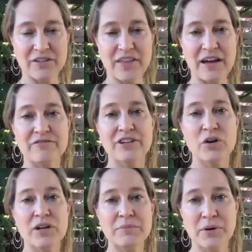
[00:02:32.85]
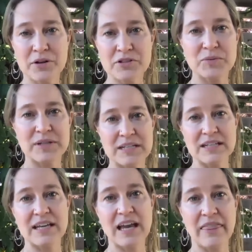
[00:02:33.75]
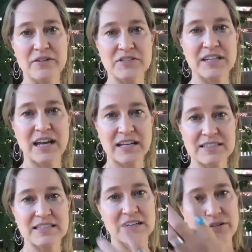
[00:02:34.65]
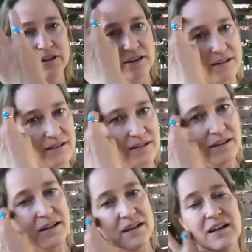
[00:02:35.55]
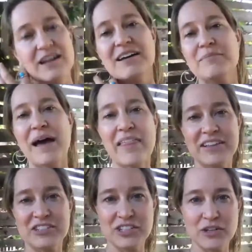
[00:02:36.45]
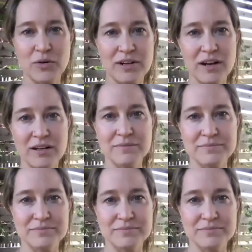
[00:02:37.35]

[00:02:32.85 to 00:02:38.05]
That floating pulse would indicate there's an exterior pathogen going on.